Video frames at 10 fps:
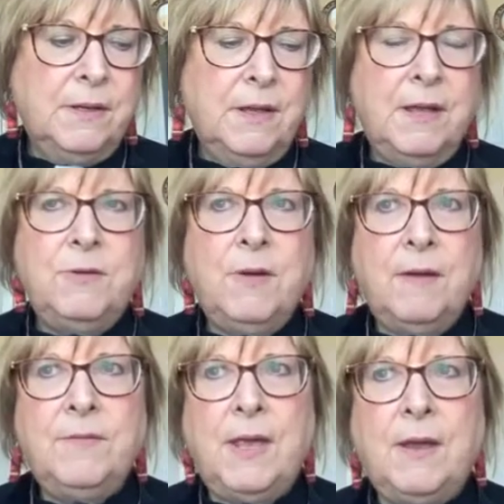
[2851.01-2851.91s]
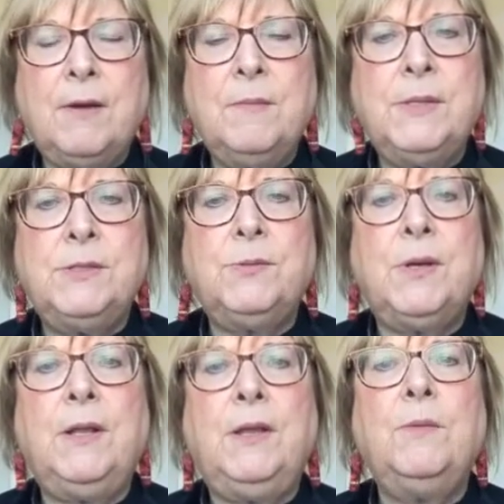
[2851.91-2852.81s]
and you have the Arab
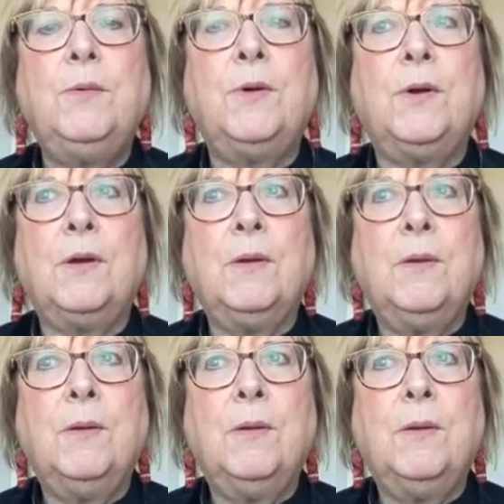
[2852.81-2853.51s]
Israeli war